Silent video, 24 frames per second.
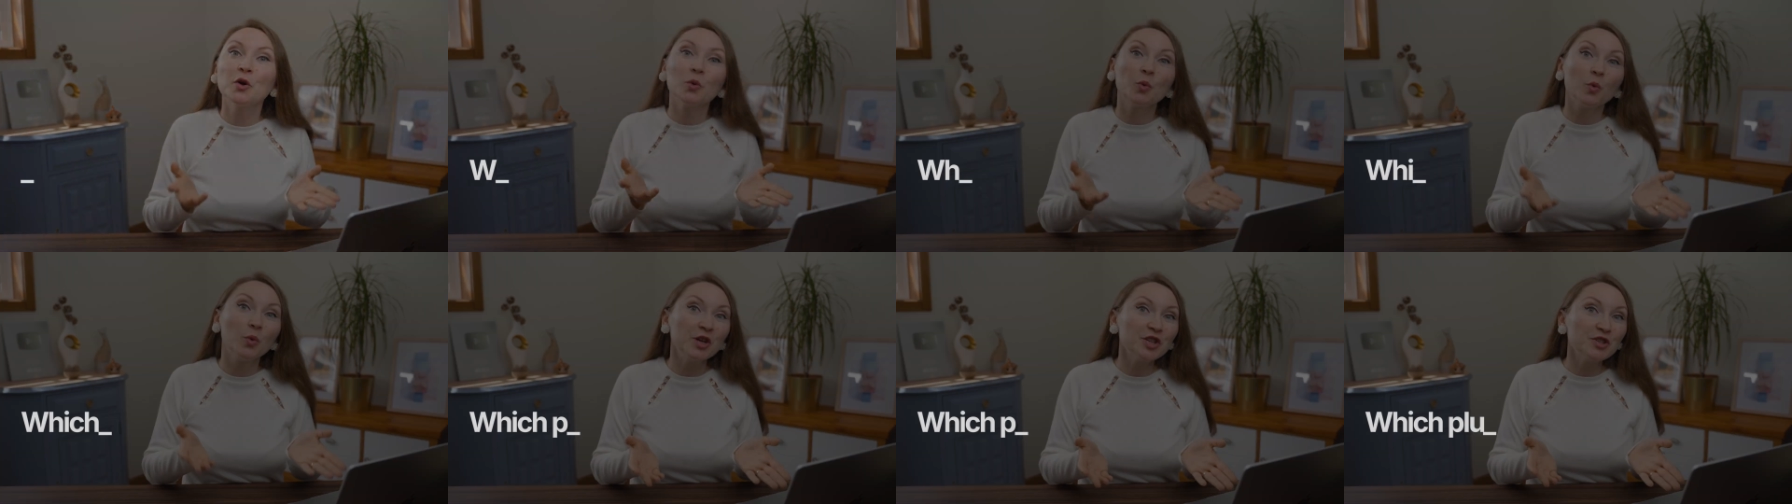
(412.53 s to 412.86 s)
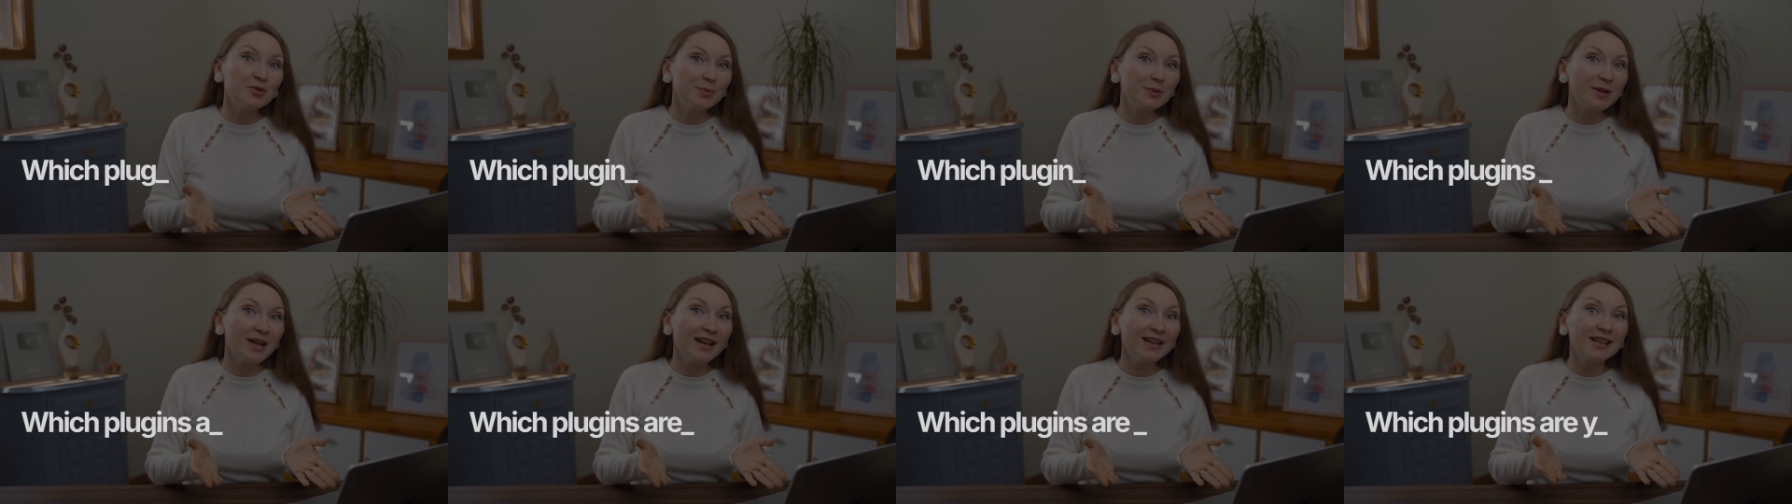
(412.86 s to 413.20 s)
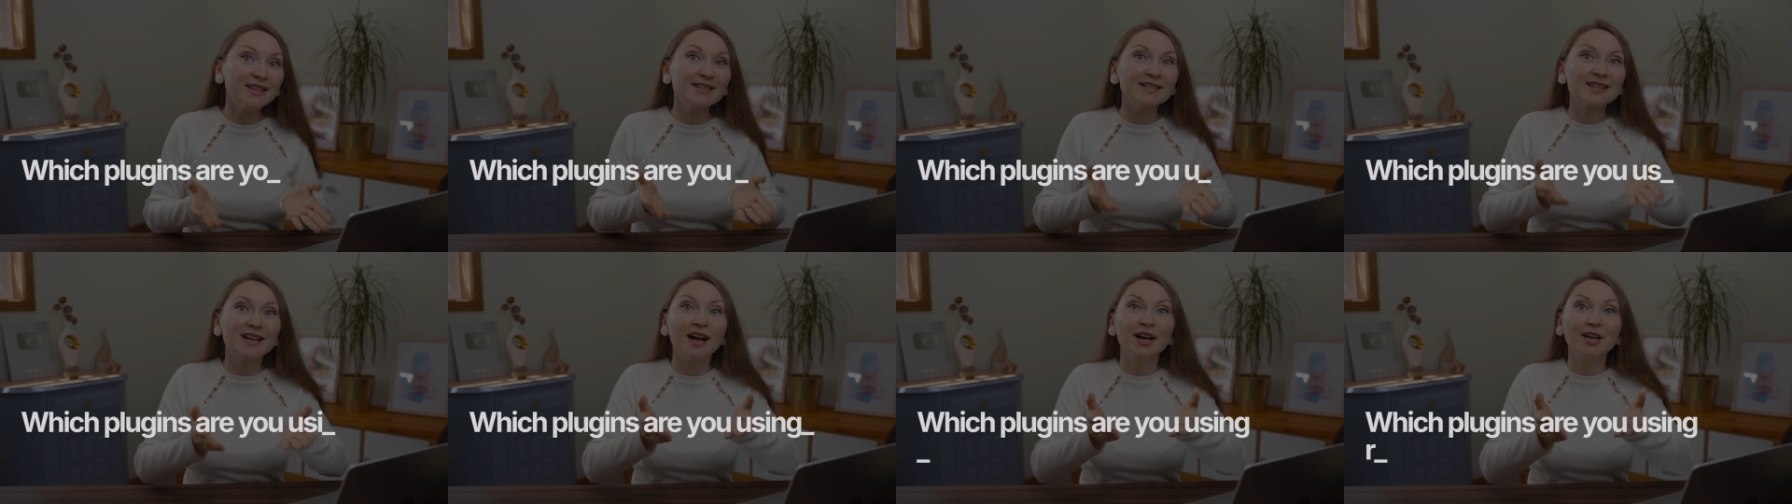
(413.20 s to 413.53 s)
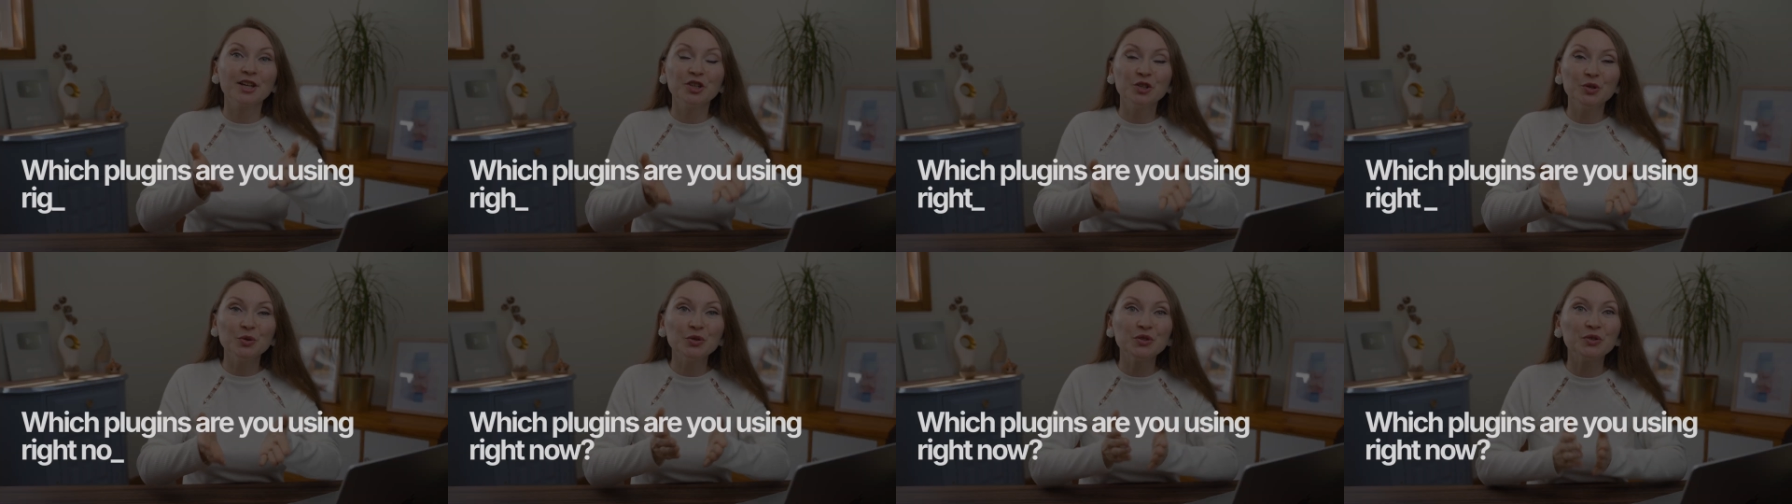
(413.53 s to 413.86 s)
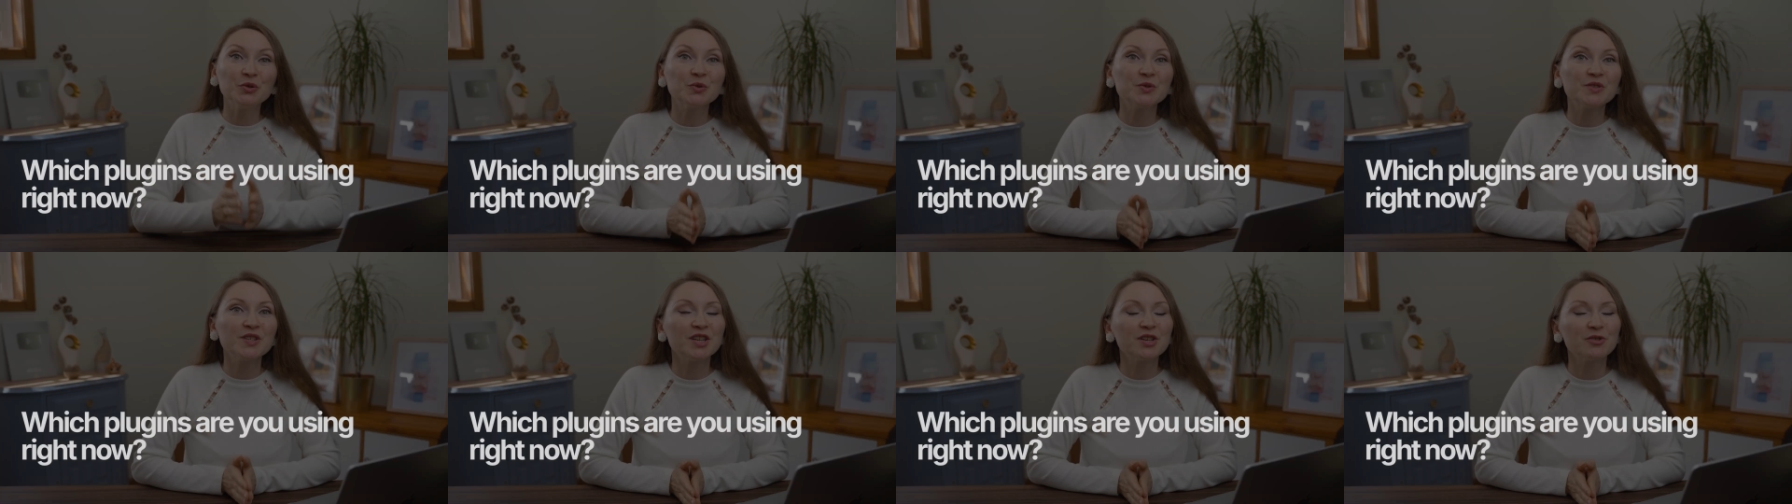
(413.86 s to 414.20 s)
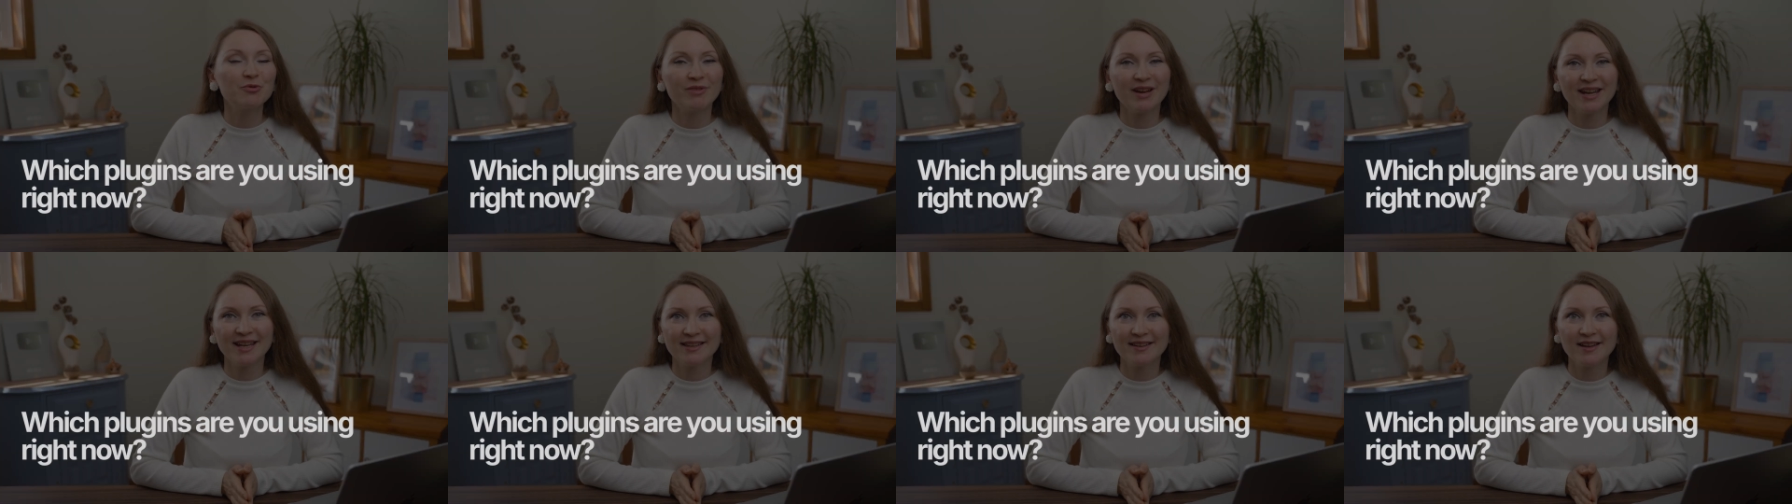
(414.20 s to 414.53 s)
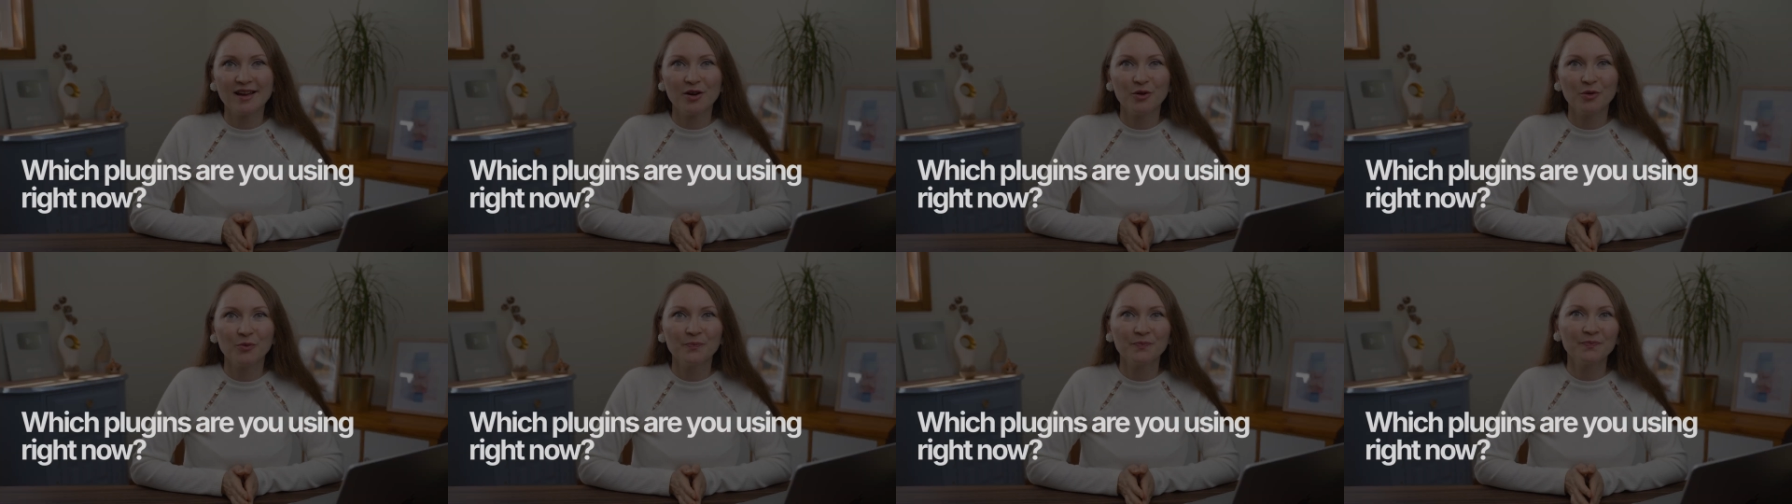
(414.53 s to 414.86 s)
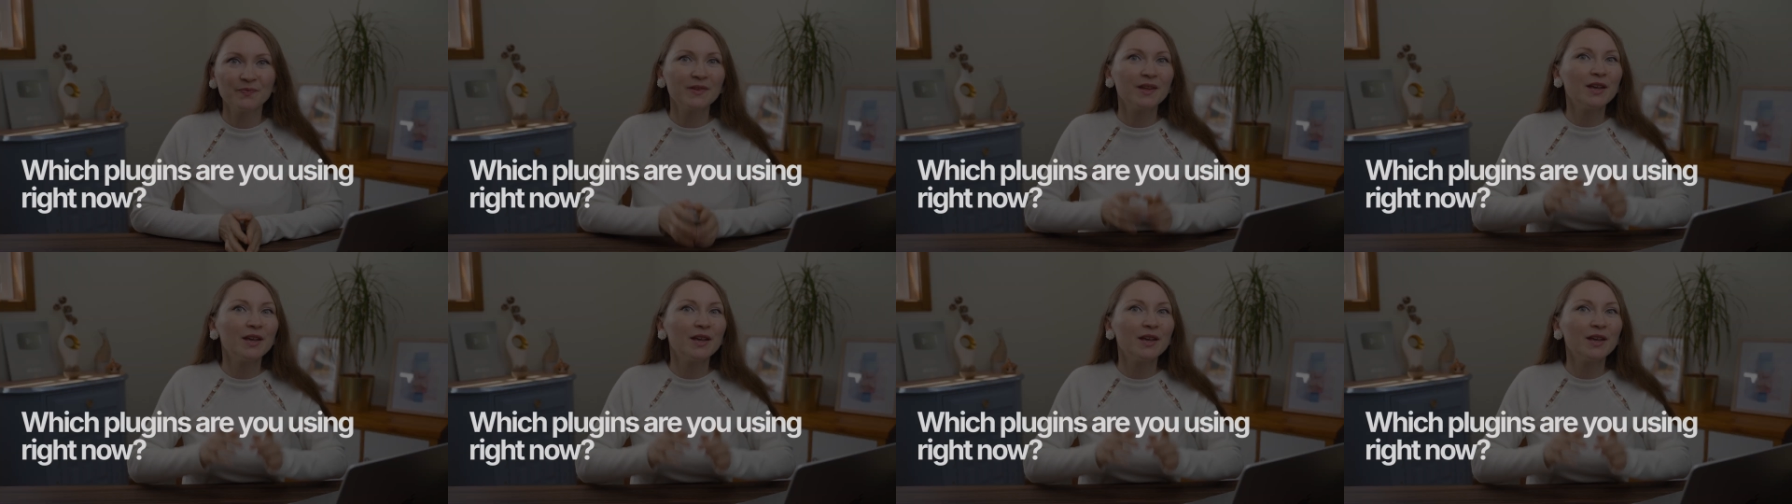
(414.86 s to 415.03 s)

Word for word: Which plugins are you using right now?